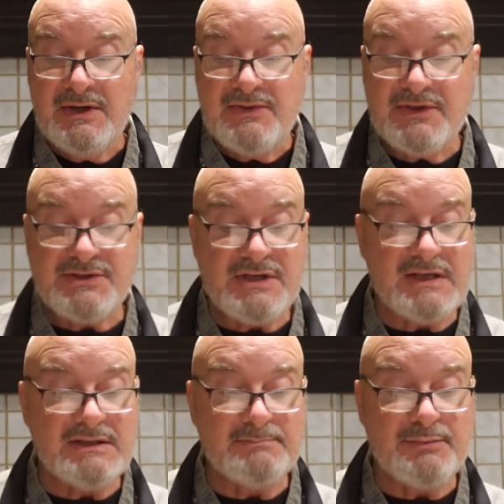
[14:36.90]
The
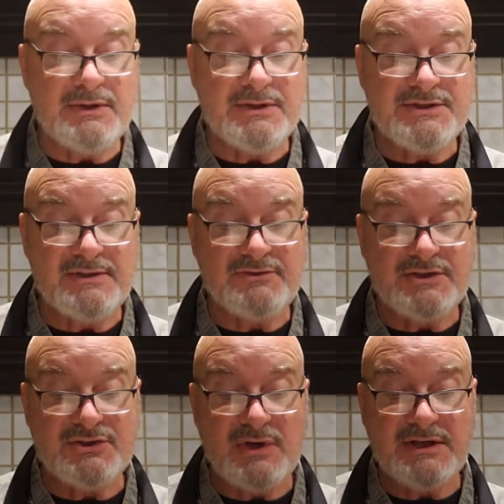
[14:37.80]
sudden burst of
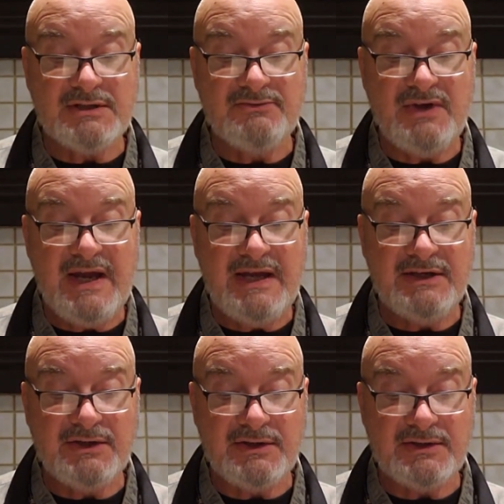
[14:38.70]
destructive
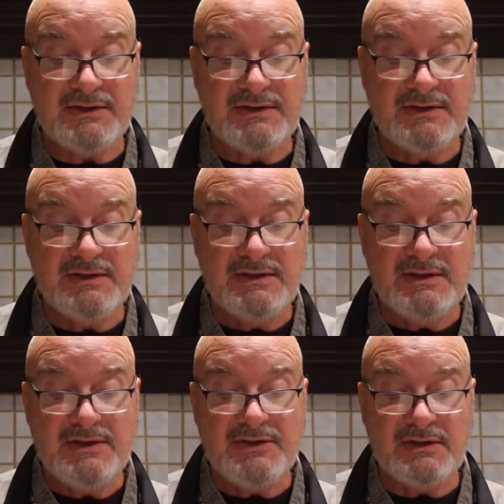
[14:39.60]
anger,
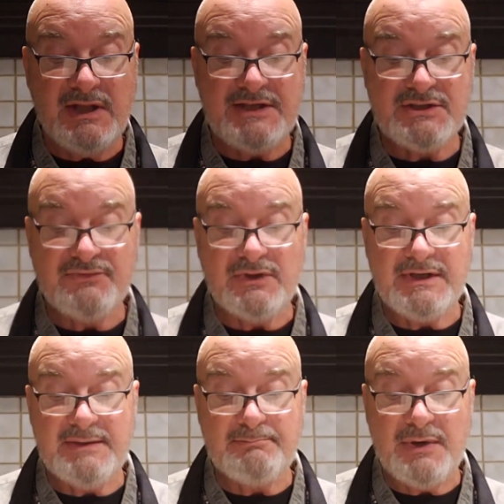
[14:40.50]
the lustful
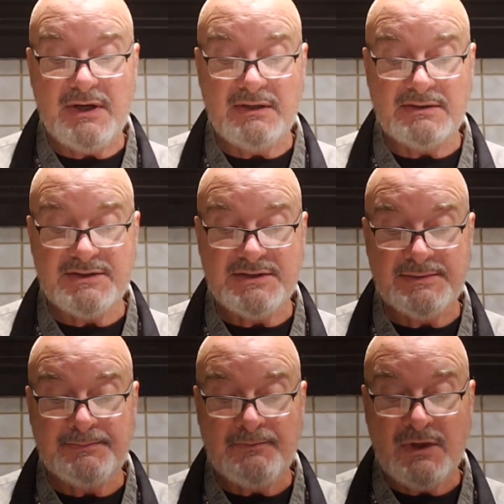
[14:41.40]
impulse,
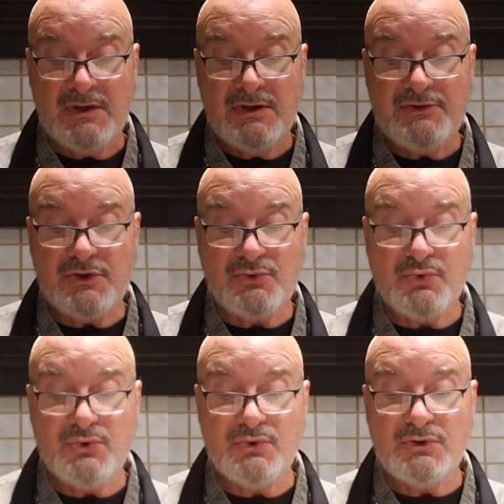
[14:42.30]
the
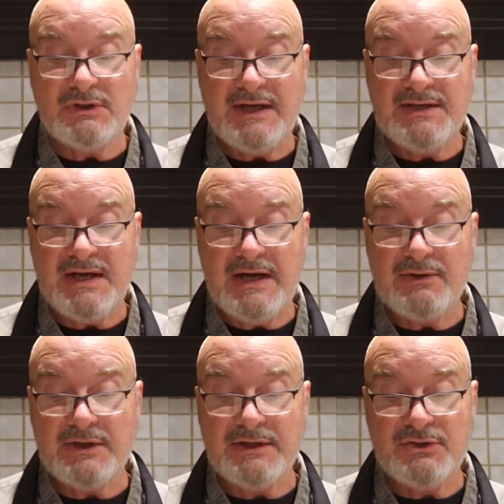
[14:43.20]
cruel and
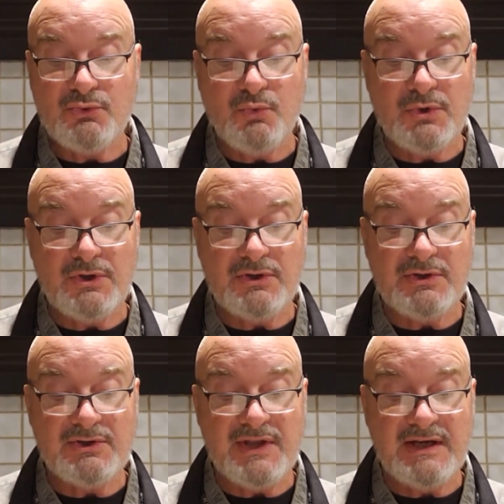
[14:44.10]
arrogant
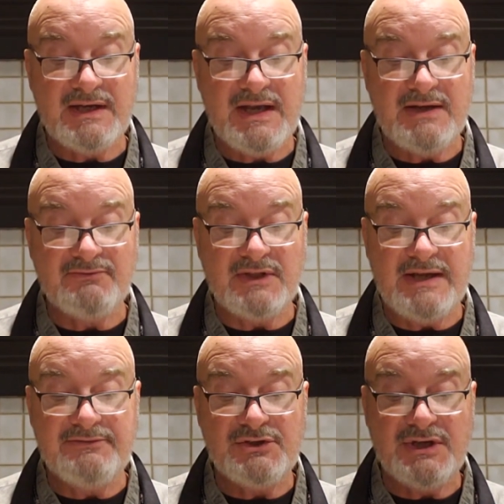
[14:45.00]
word that can have
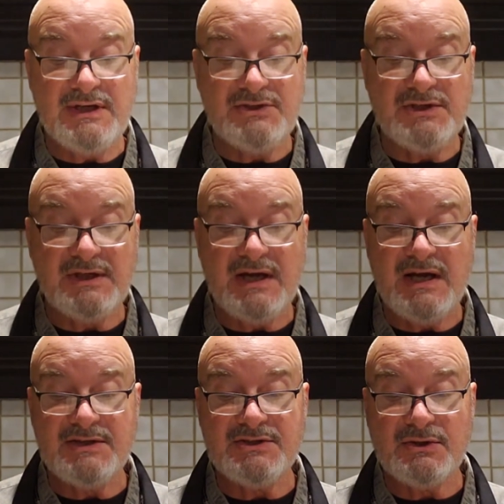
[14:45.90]
life-changing
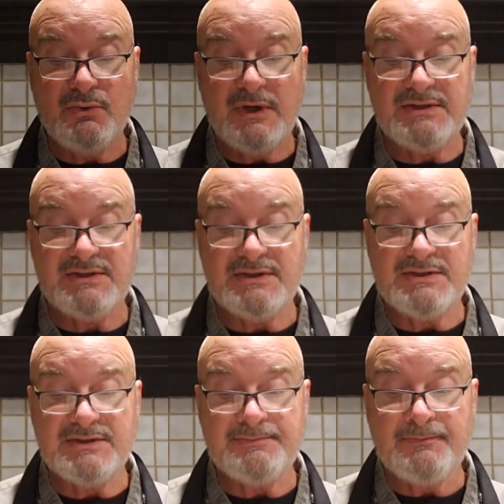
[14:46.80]
consequences,